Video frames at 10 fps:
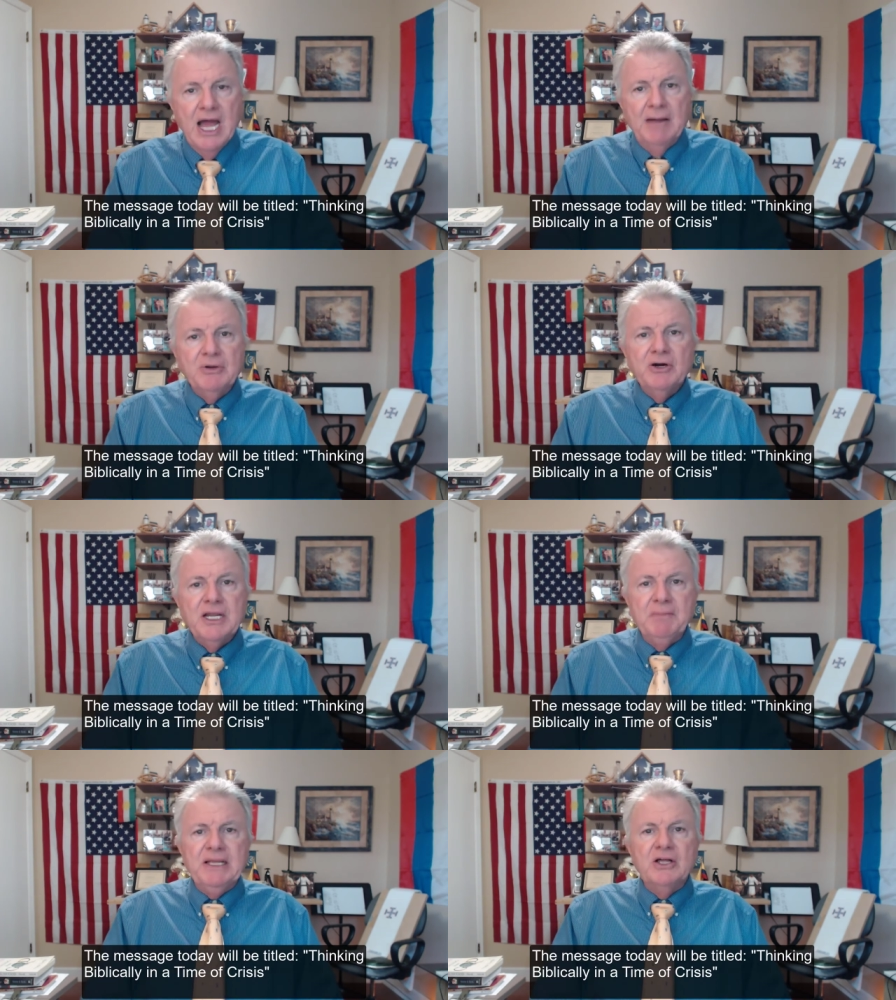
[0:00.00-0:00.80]
I'm going
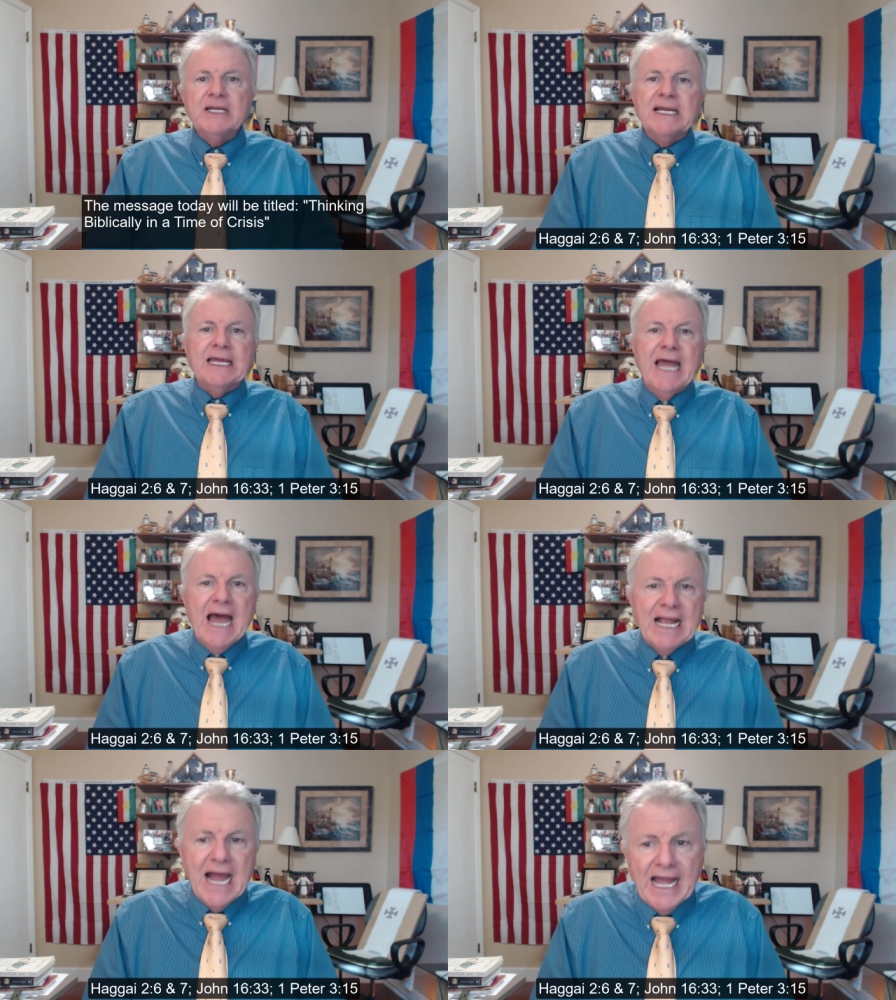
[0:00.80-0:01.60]
to be looking at
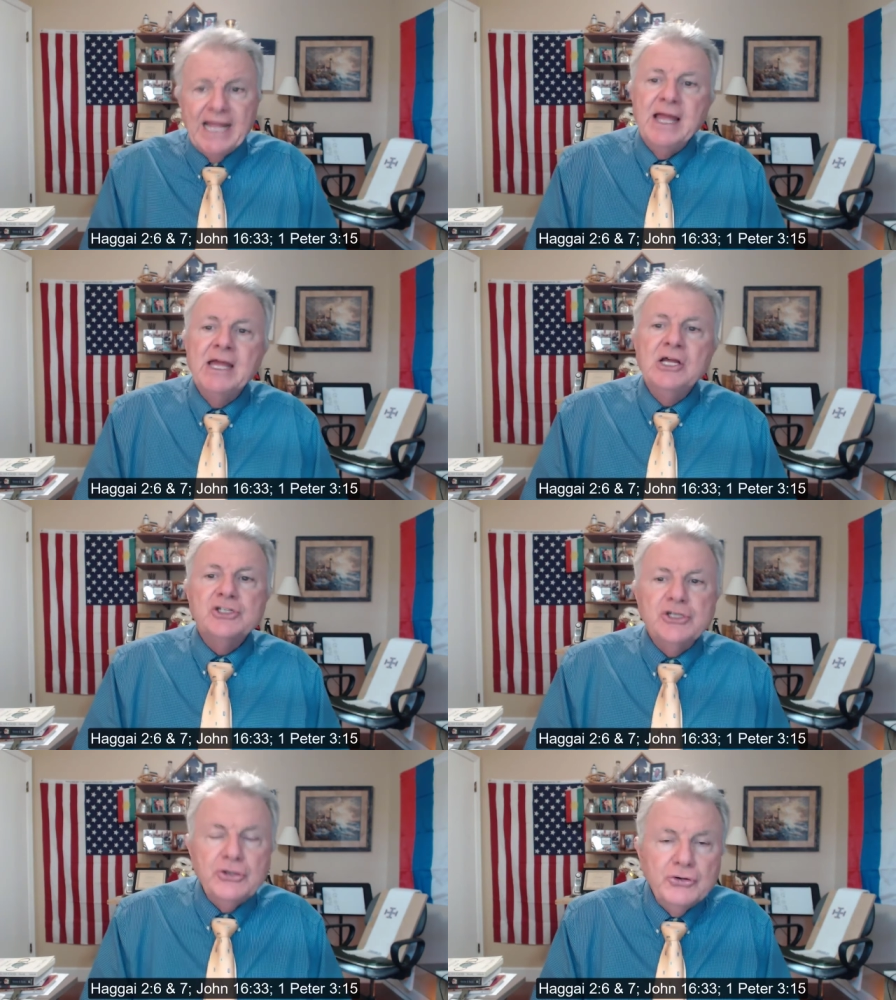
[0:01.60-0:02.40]
Haggai
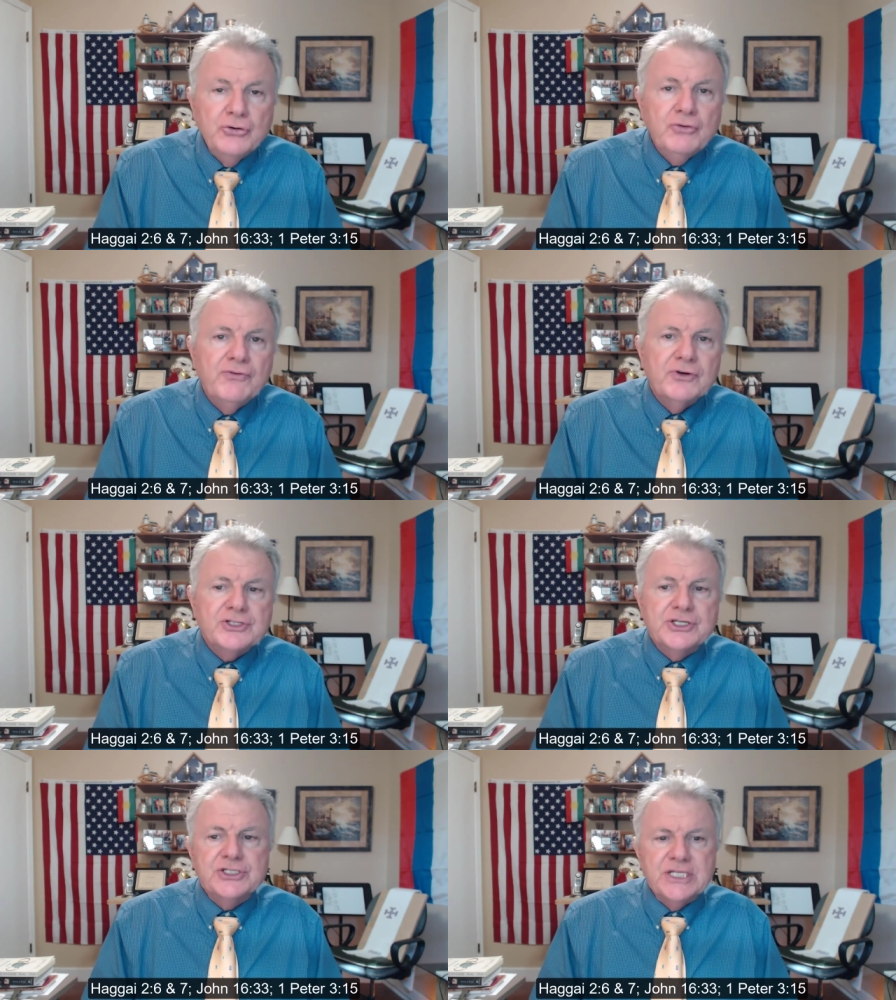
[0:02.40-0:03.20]
2,
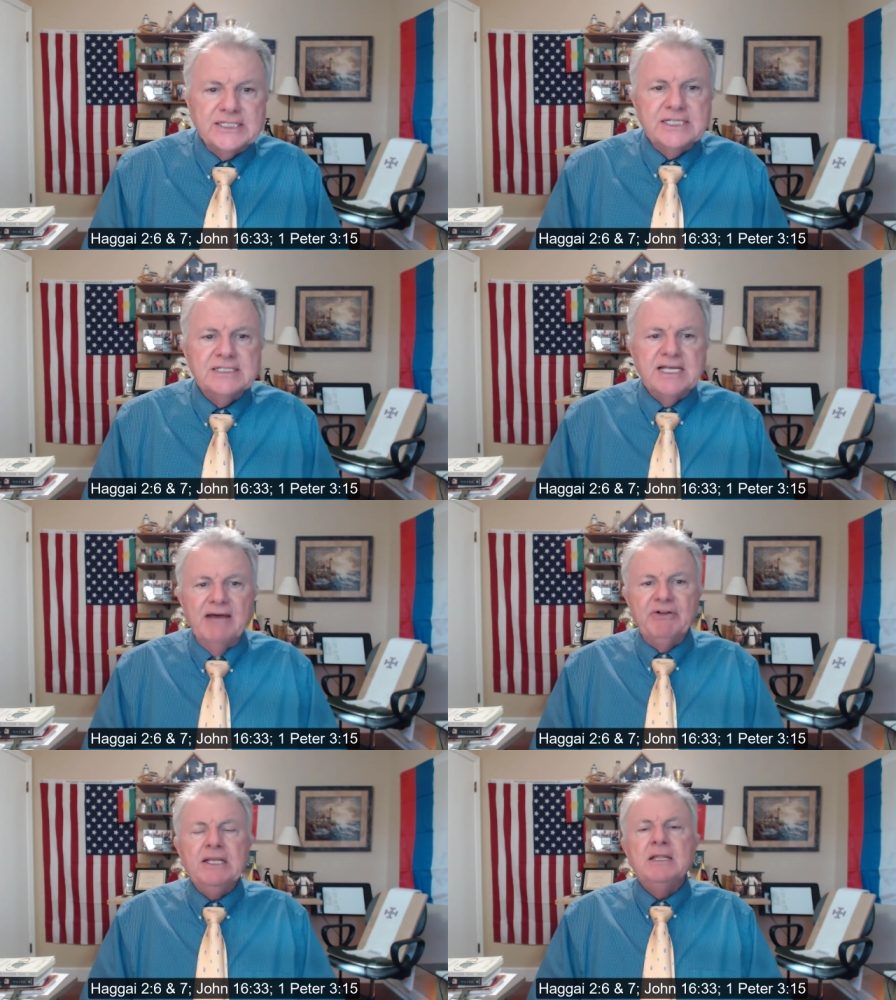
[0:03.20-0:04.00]
verses 6 and
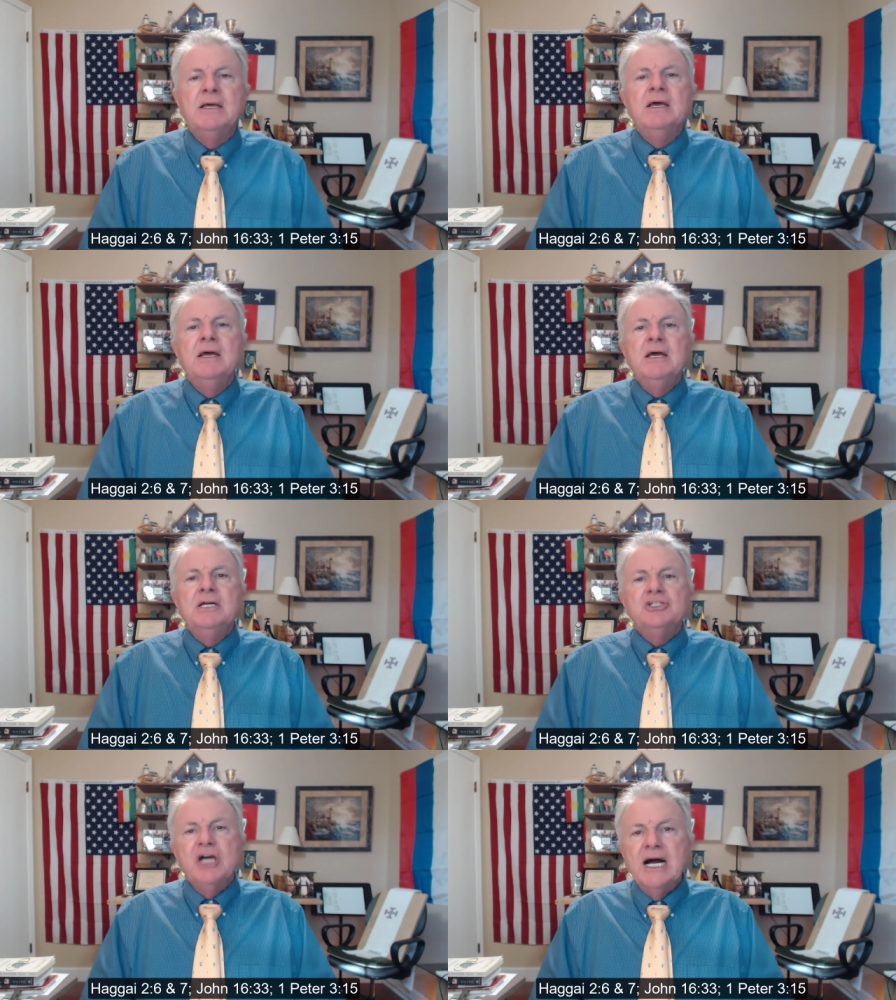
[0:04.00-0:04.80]
7,
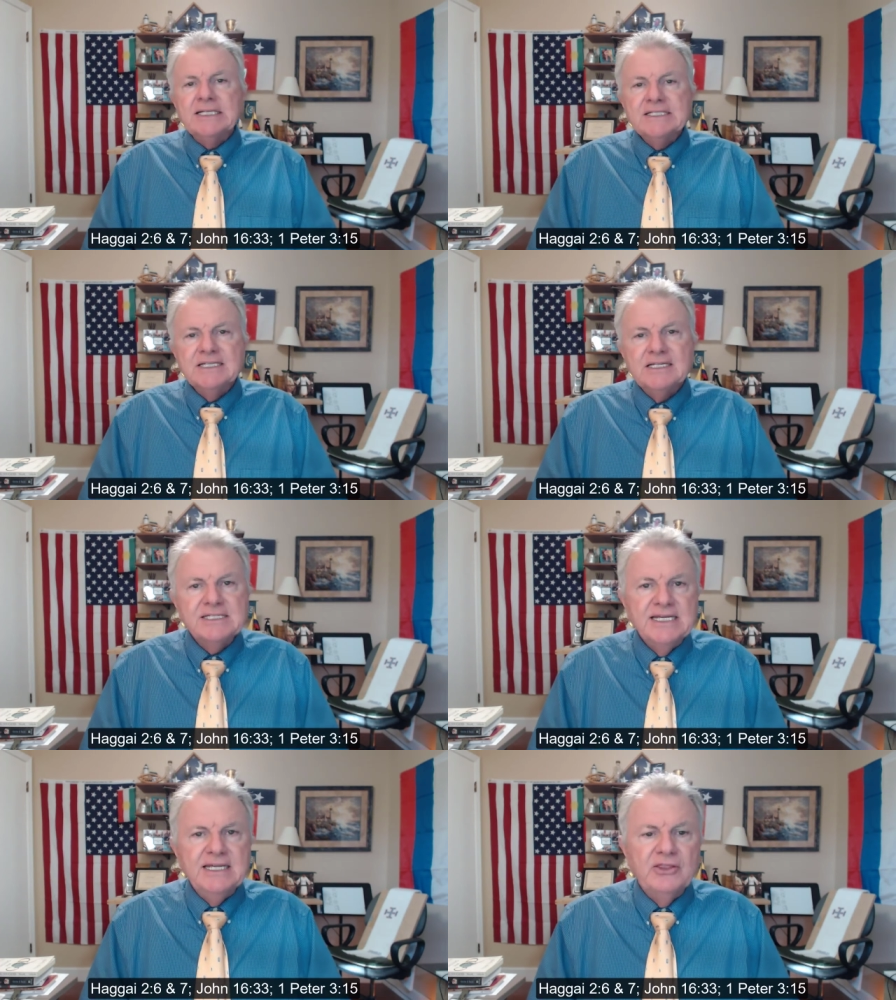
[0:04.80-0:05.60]
John
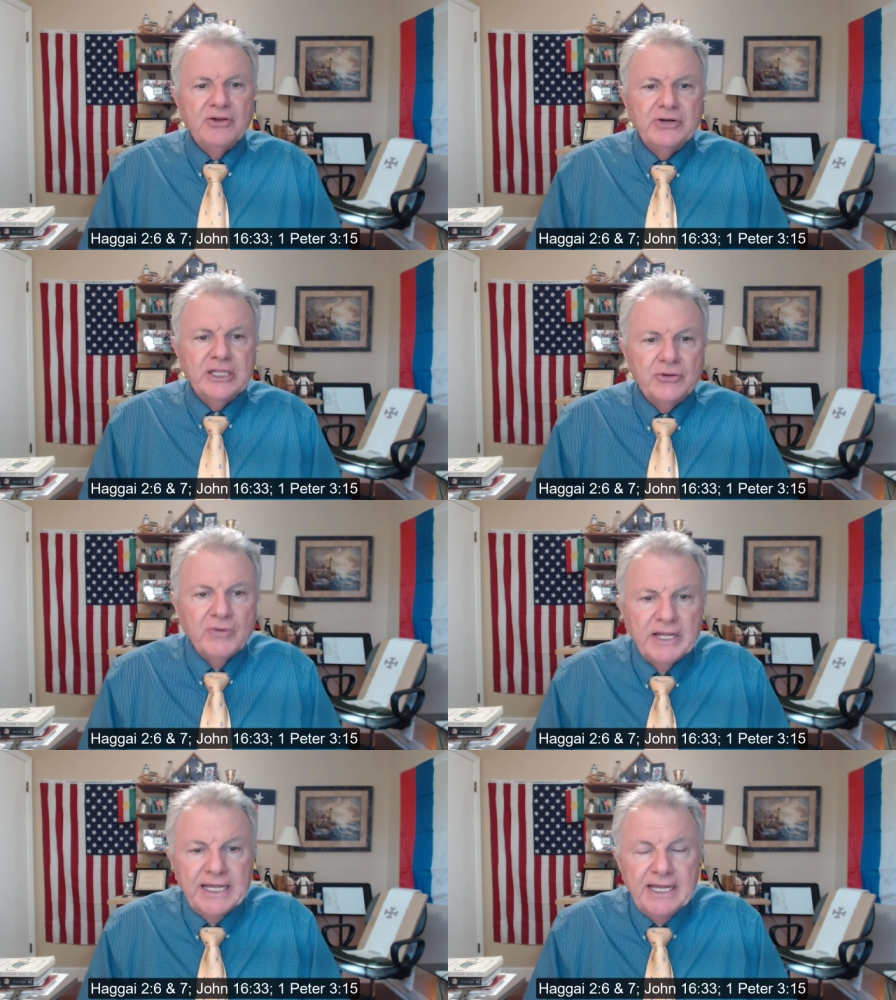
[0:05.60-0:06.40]
16,
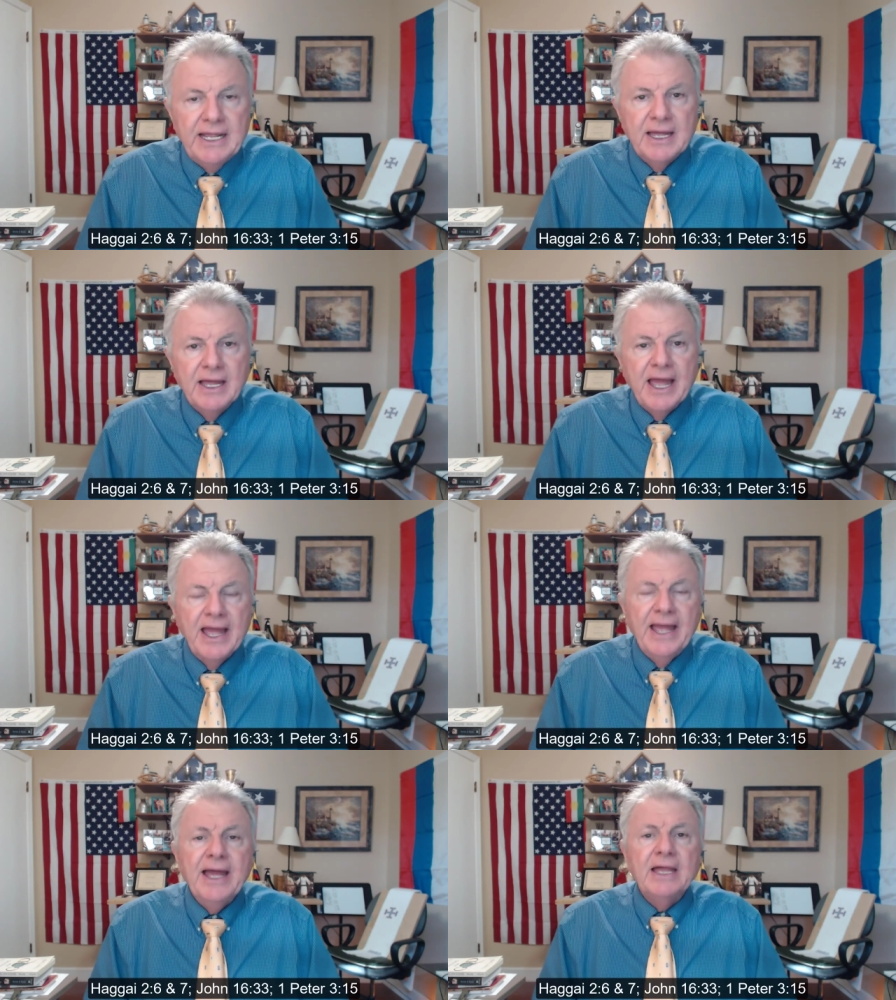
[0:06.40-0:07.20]
33,
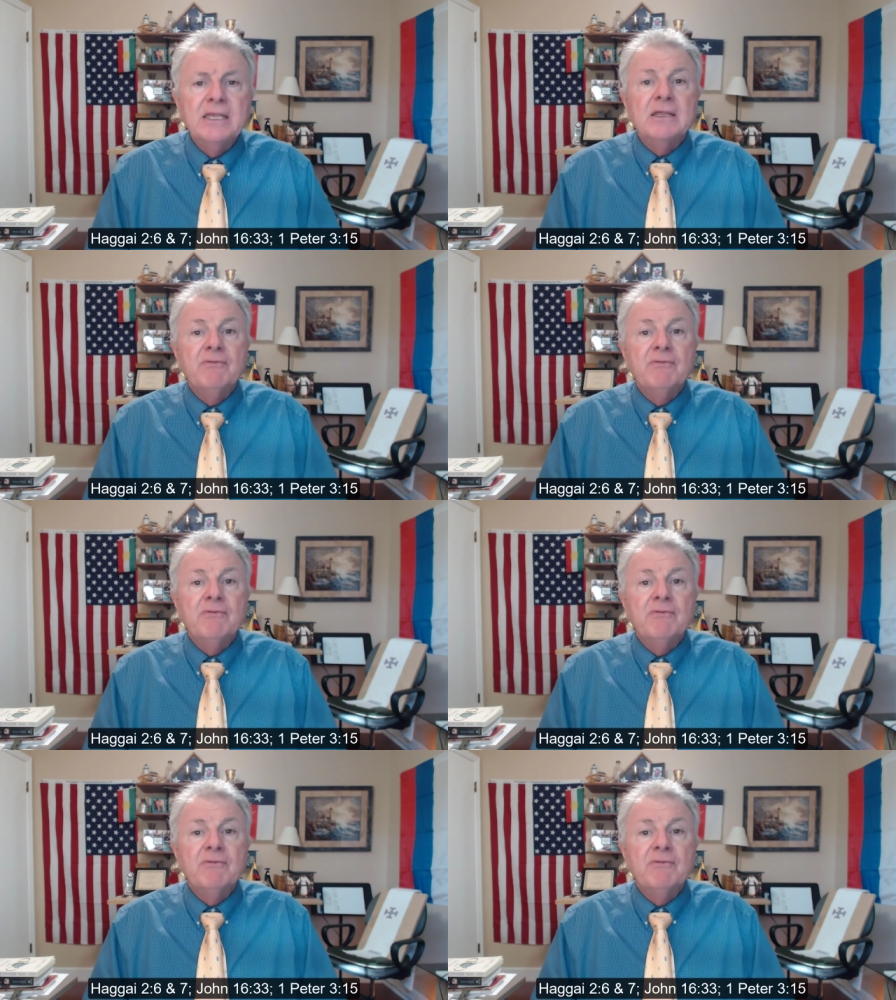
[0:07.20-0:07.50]
and